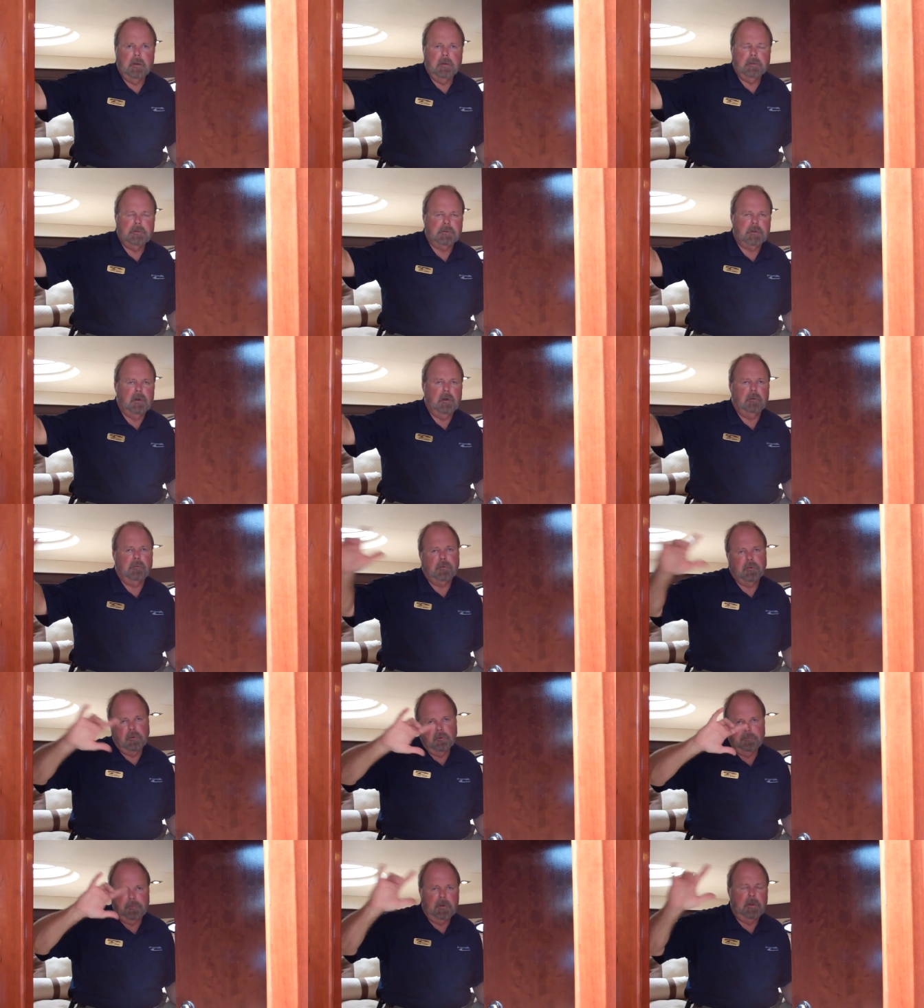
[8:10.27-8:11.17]
So
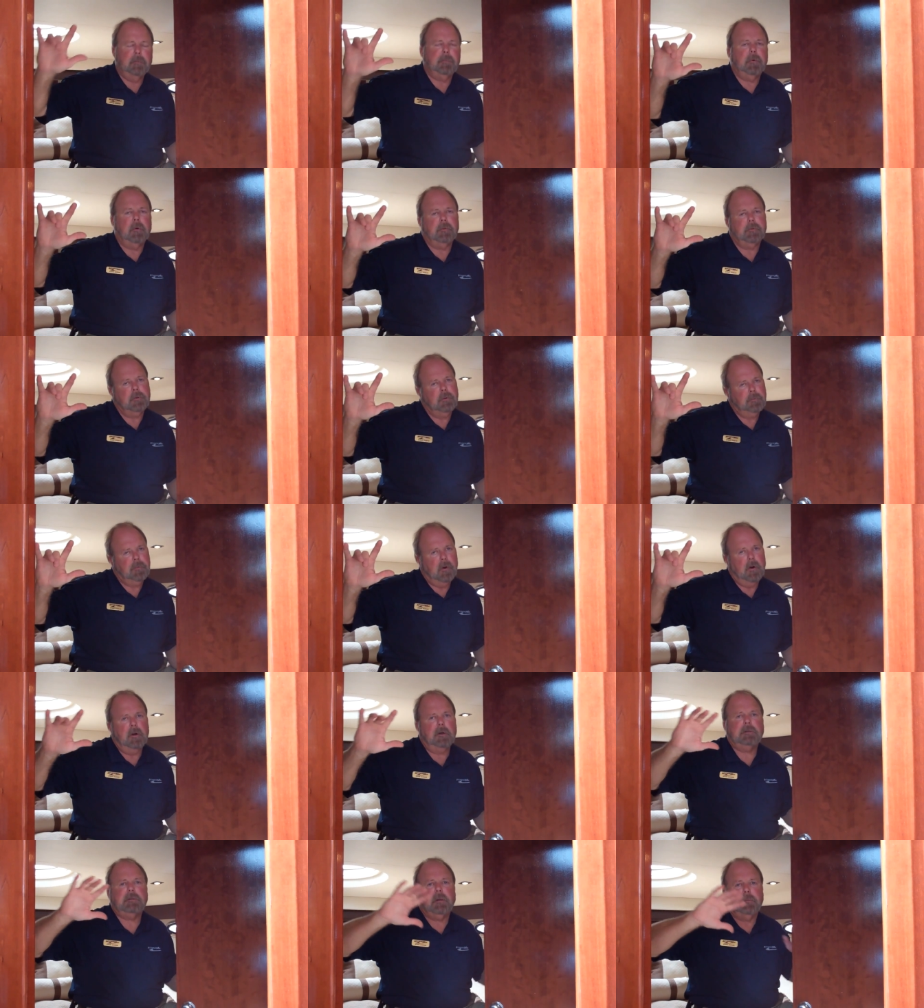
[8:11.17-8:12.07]
2 people, 2
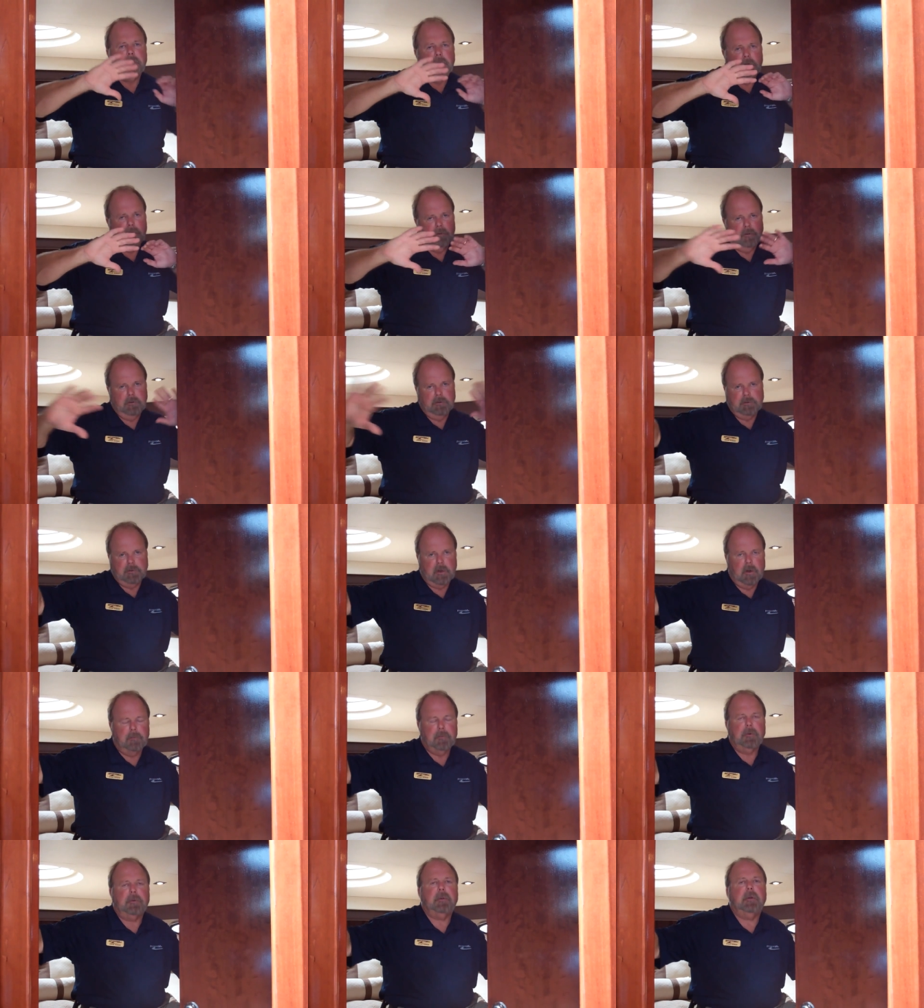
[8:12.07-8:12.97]
parties can be doing
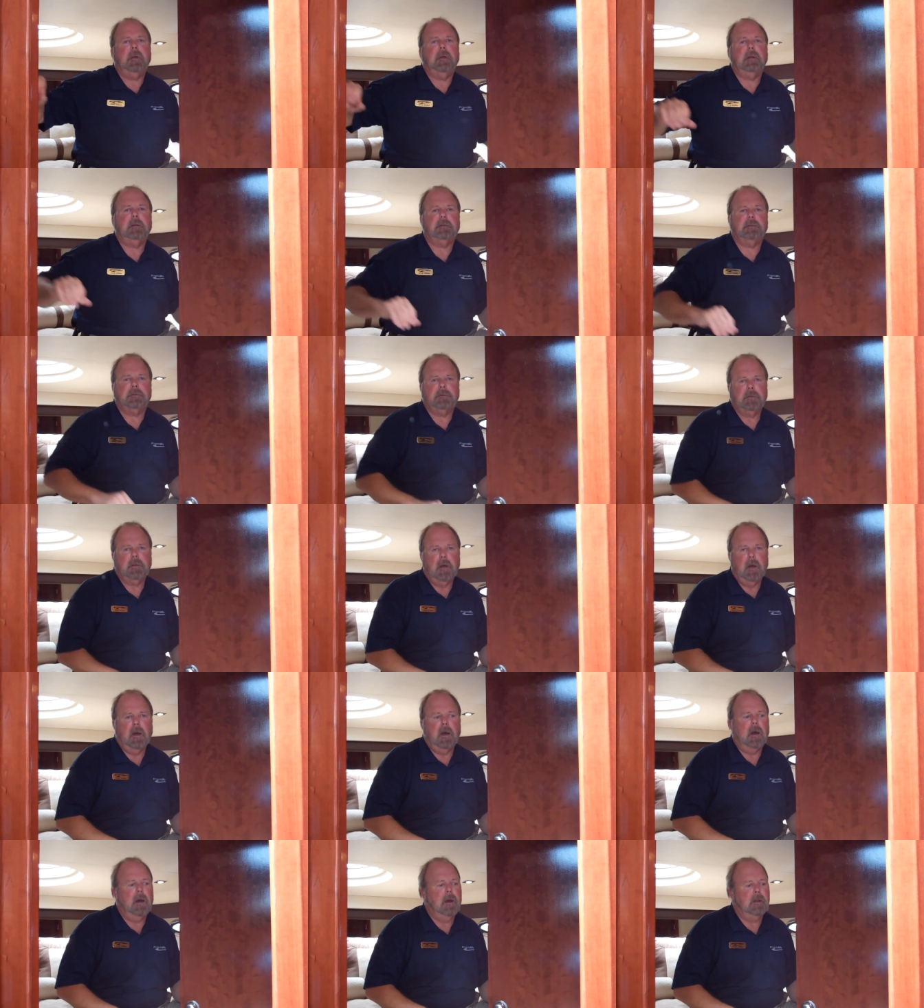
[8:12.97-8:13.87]
separate things
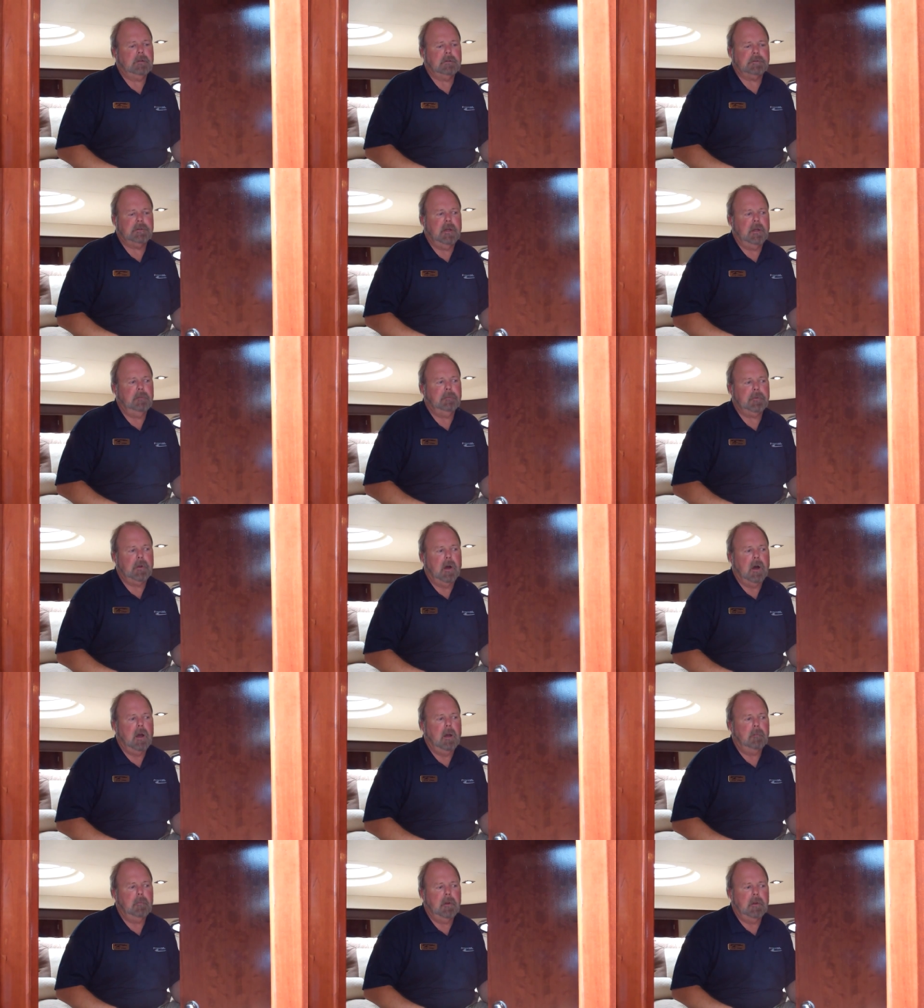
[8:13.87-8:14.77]
at the same
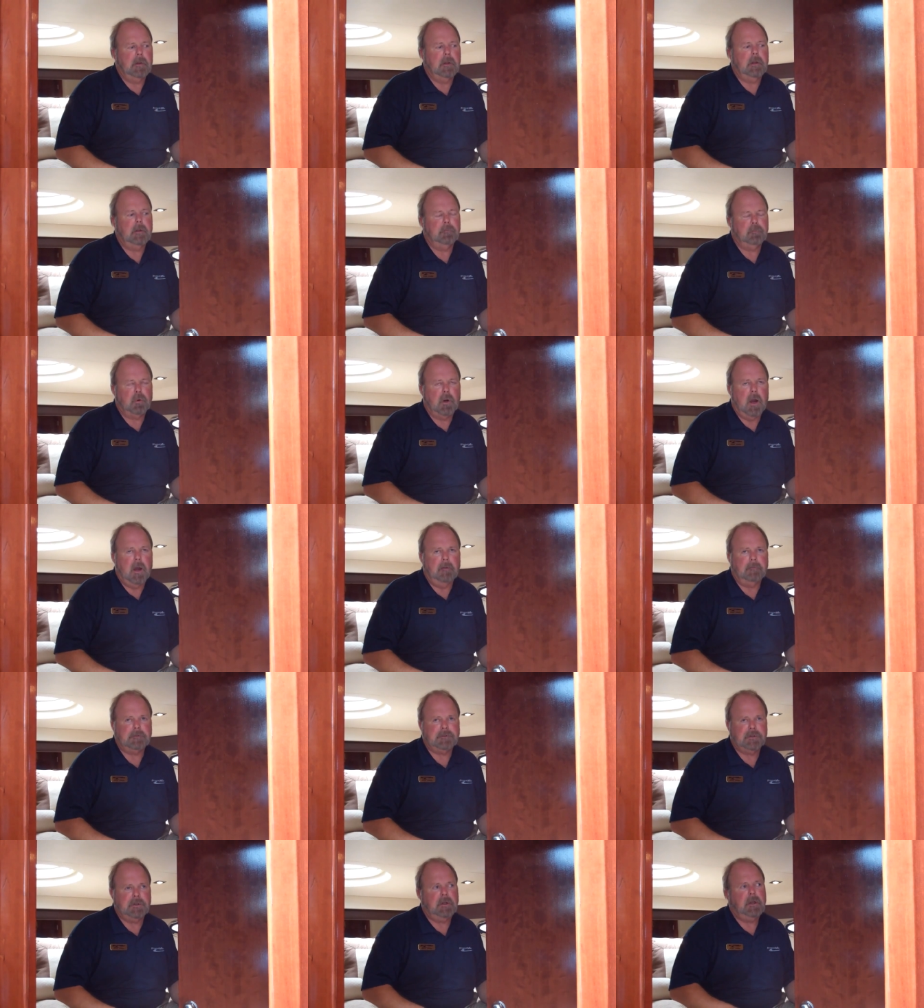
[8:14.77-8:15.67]
time in
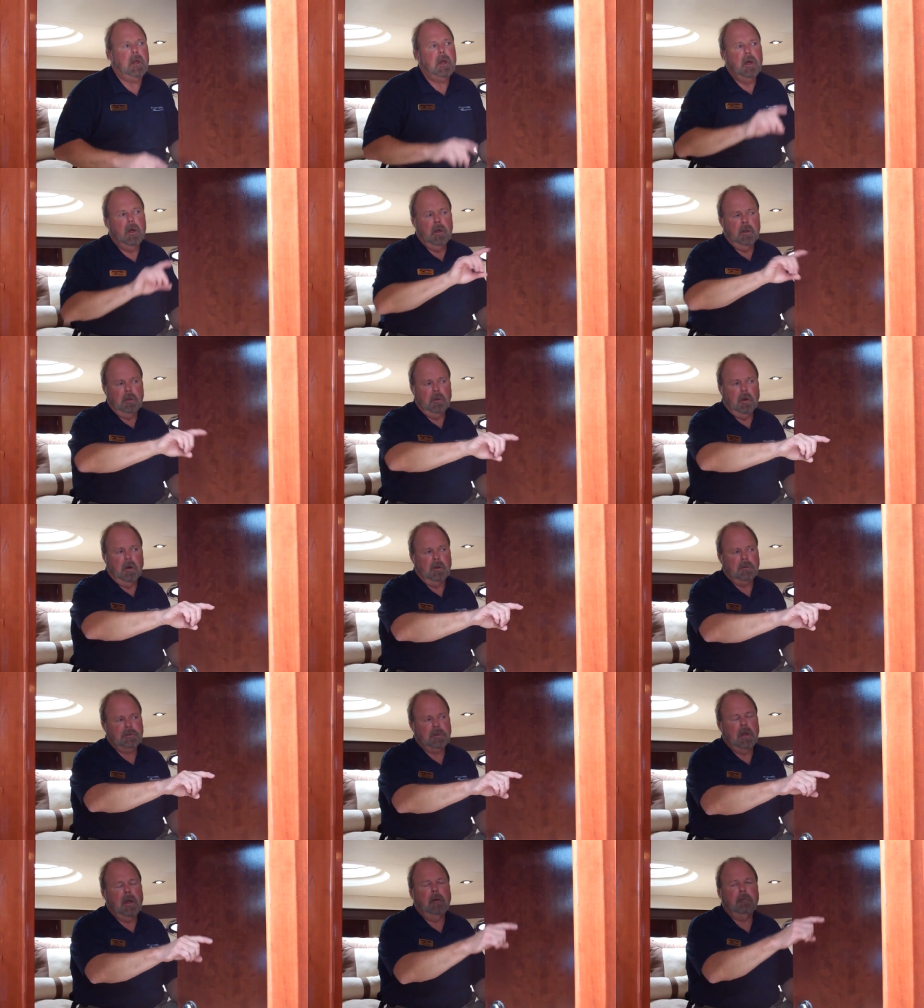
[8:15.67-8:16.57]
privacy. You
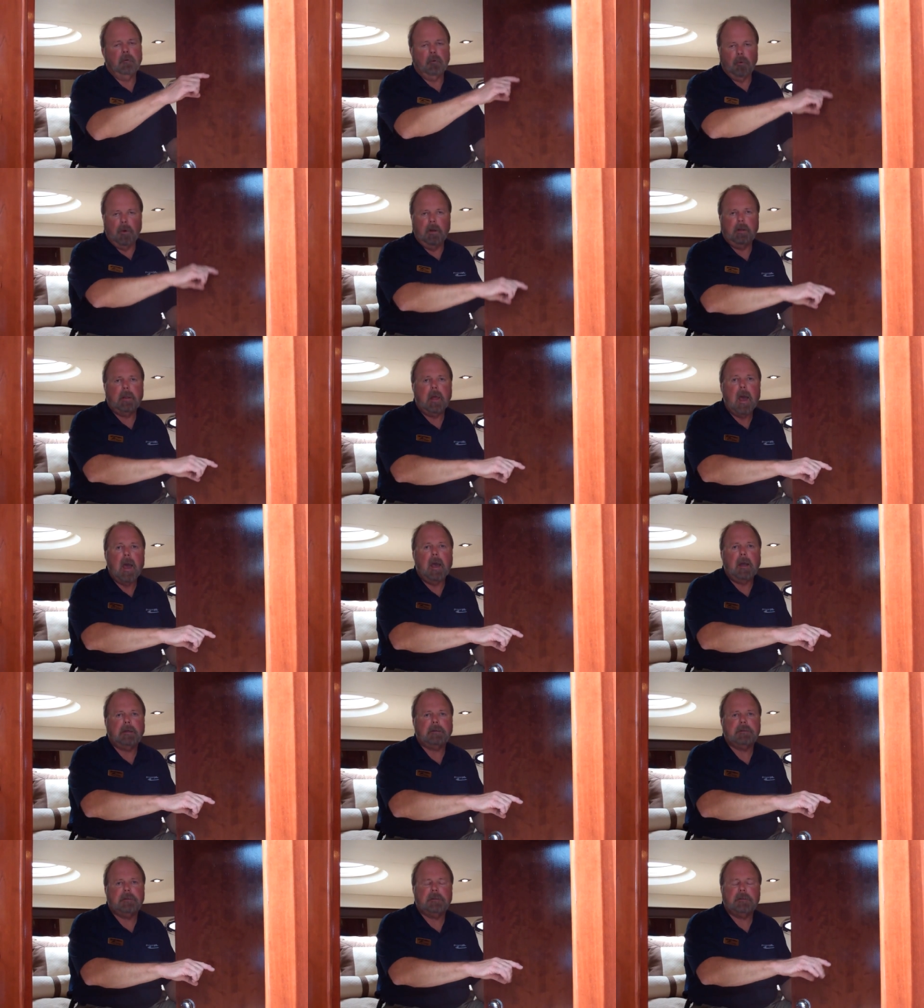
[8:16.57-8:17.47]
also have direct
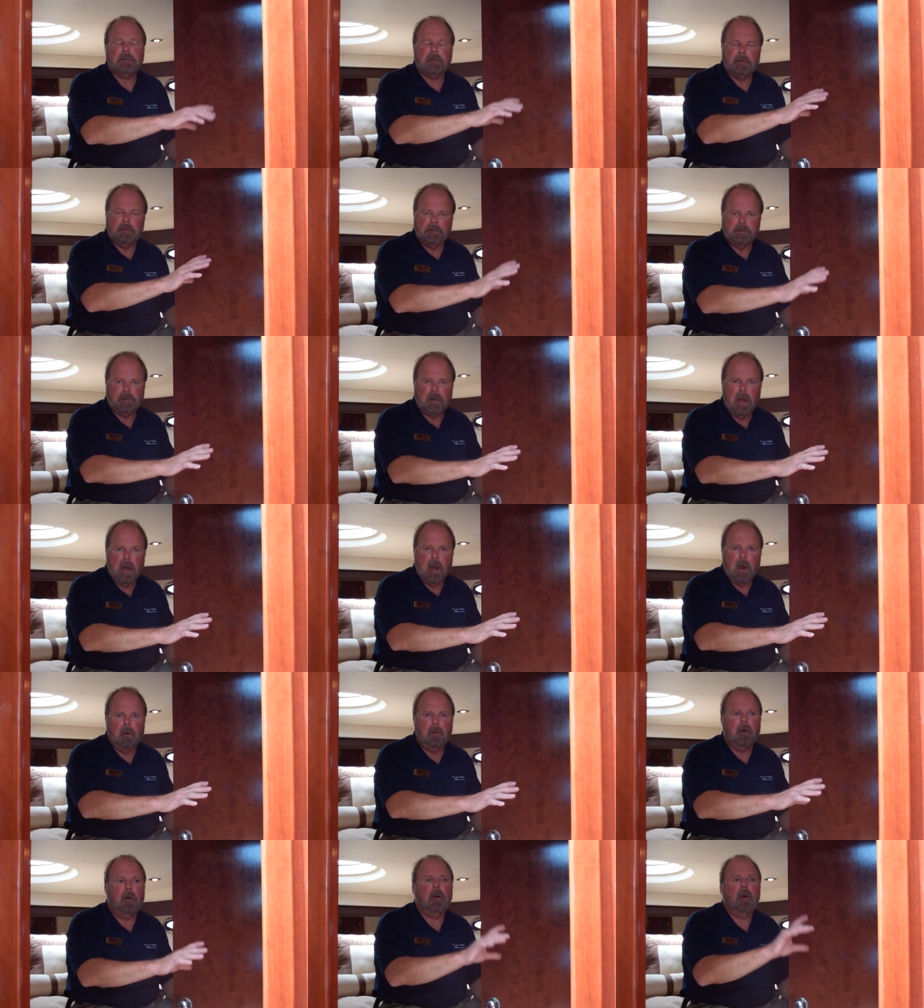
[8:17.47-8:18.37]
access to the
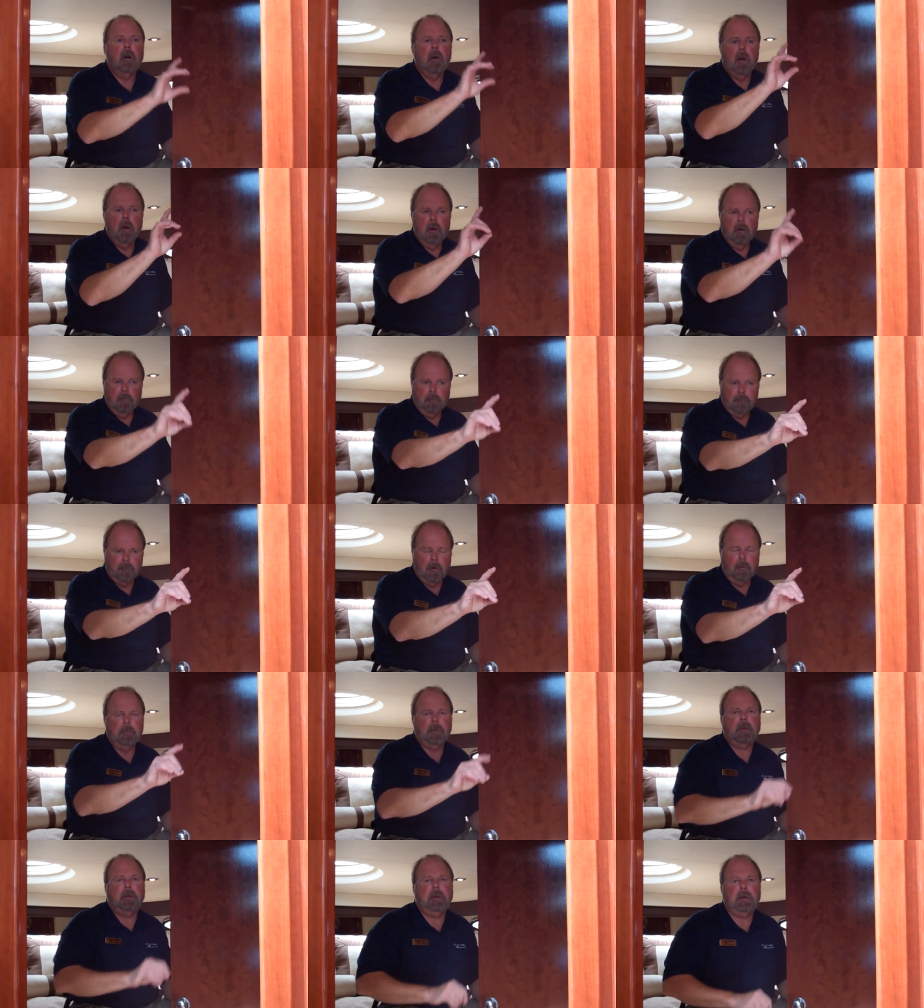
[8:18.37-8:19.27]
shower
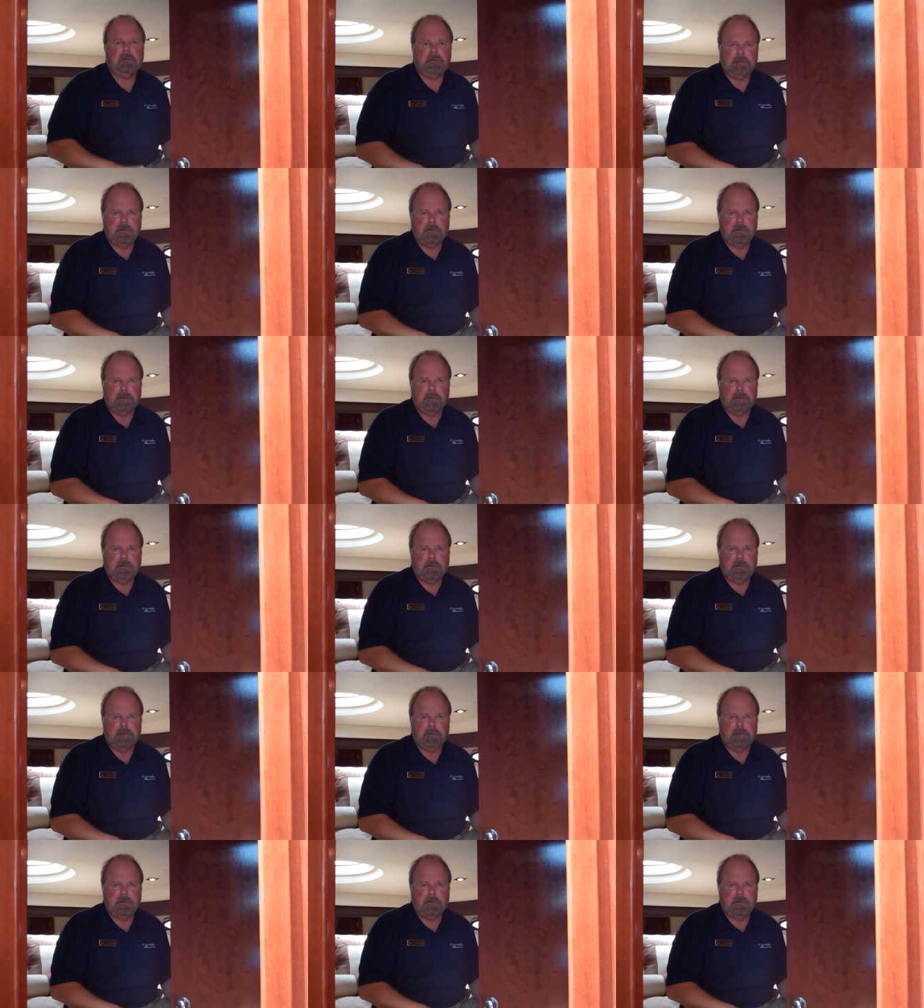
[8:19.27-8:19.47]
from the guest